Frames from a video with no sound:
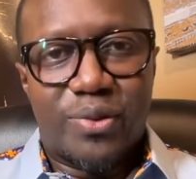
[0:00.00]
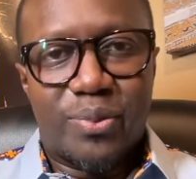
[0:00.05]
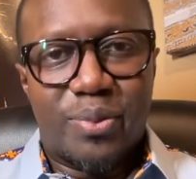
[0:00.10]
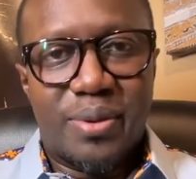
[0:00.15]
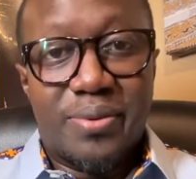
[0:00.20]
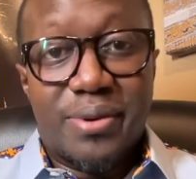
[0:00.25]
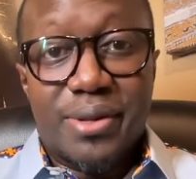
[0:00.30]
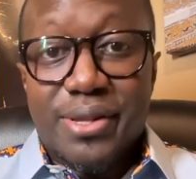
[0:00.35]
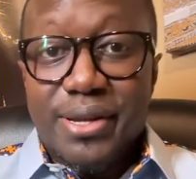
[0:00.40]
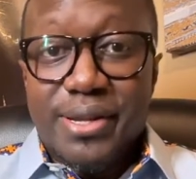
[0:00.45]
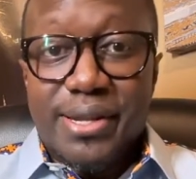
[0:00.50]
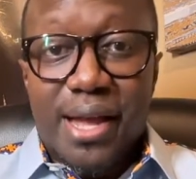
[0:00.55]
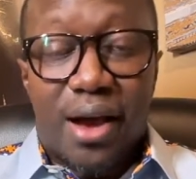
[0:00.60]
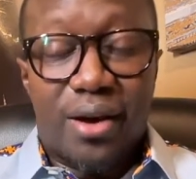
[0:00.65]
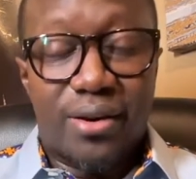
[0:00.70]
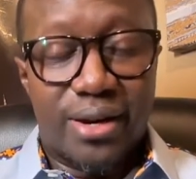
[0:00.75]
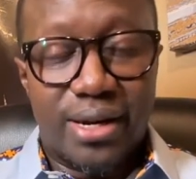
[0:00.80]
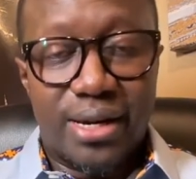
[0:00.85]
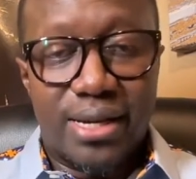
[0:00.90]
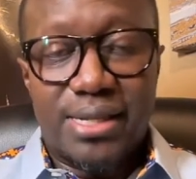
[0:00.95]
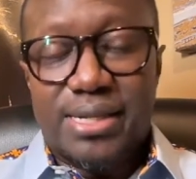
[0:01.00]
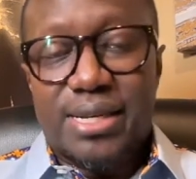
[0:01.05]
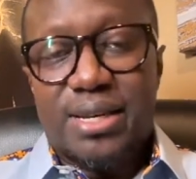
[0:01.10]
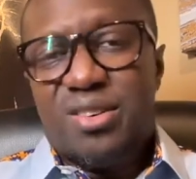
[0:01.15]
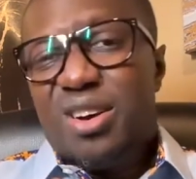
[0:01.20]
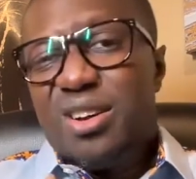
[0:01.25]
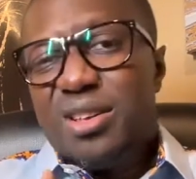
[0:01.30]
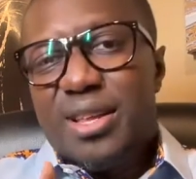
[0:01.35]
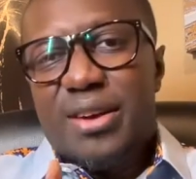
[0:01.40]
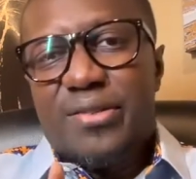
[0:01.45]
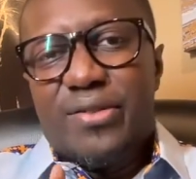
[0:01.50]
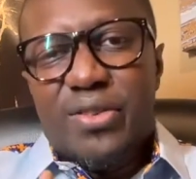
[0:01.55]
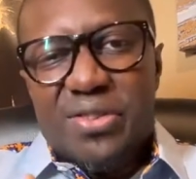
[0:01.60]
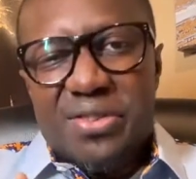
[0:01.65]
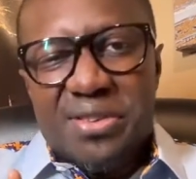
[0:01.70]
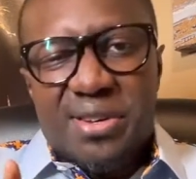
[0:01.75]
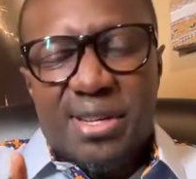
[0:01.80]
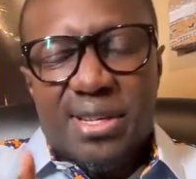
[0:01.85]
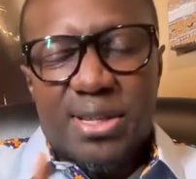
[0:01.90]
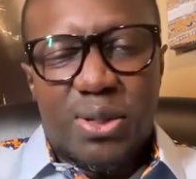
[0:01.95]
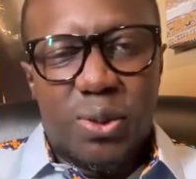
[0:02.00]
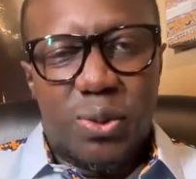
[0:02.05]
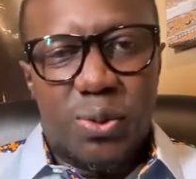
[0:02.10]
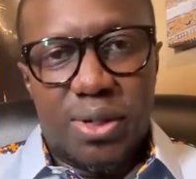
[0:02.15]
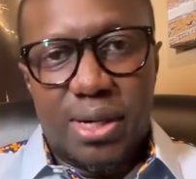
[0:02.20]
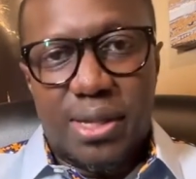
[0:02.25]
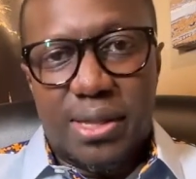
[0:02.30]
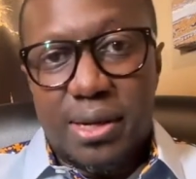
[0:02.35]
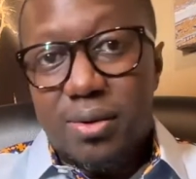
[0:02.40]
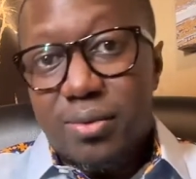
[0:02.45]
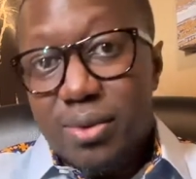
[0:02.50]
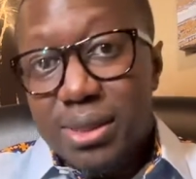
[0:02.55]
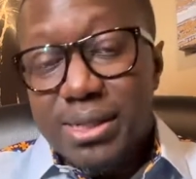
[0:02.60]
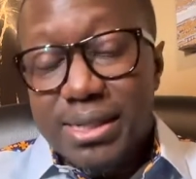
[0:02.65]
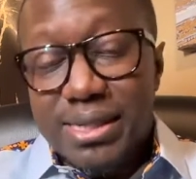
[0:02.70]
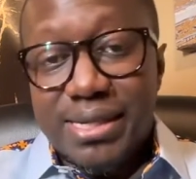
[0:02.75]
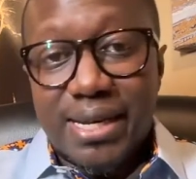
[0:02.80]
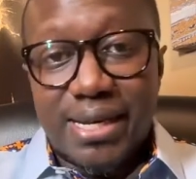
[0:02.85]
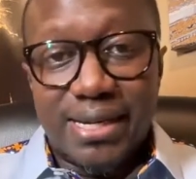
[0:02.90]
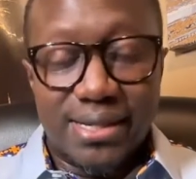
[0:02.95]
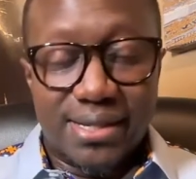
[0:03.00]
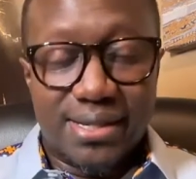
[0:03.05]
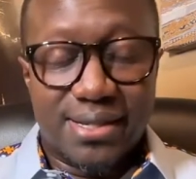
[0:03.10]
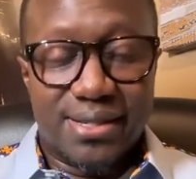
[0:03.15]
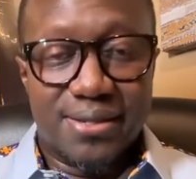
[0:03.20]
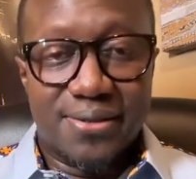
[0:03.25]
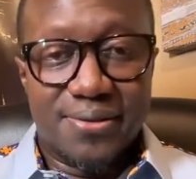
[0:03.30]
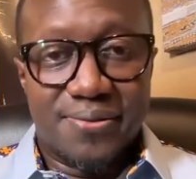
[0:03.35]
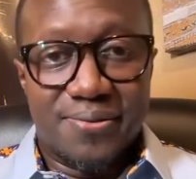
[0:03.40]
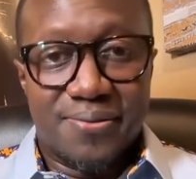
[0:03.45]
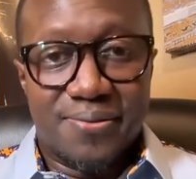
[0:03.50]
For people that doubt it, say, oh, diversity doesn't do anything. Well, it does.